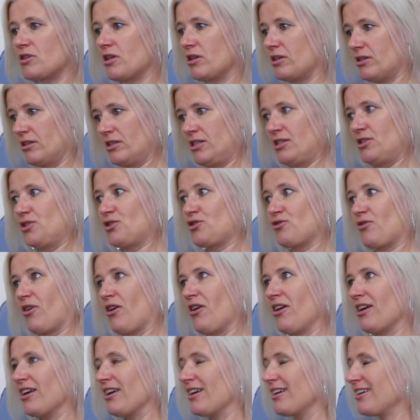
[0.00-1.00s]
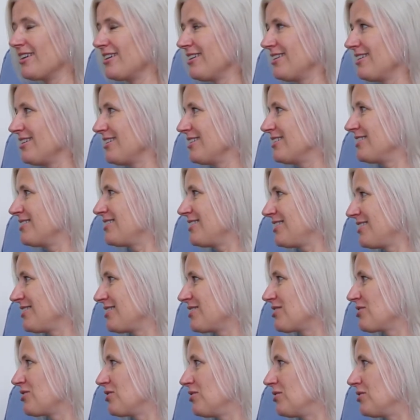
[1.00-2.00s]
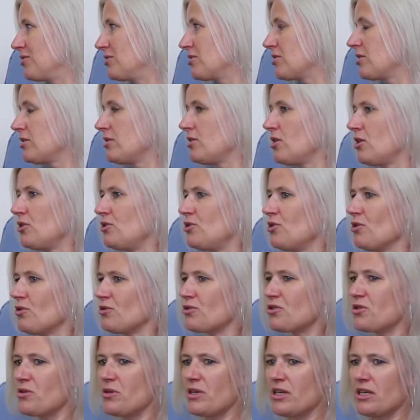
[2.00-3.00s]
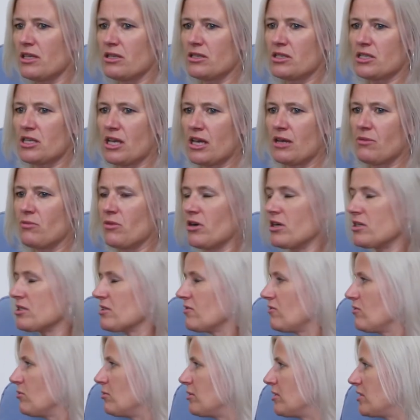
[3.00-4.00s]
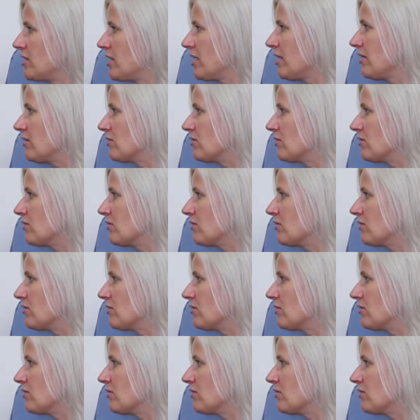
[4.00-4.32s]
at least trying is good. And not doing it the same way as everybody